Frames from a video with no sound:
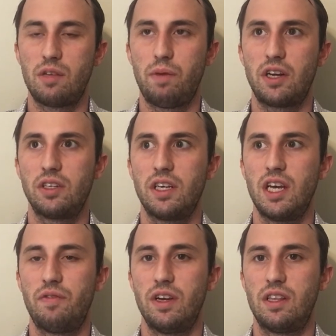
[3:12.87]
especially
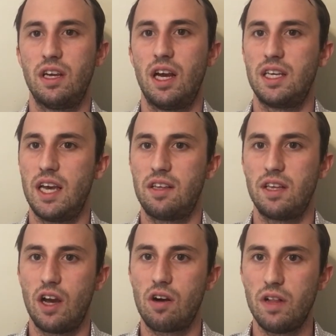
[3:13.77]
if it's a yes,
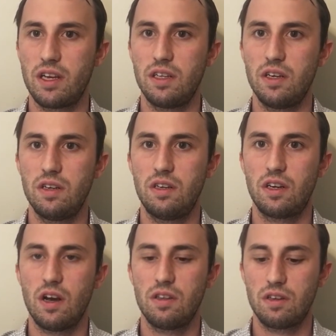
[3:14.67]
they are likelihood to
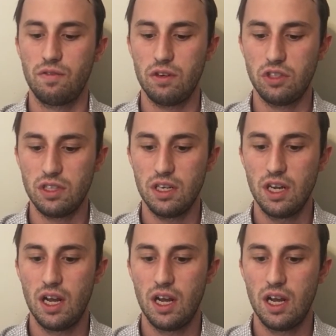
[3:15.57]
cause confusion,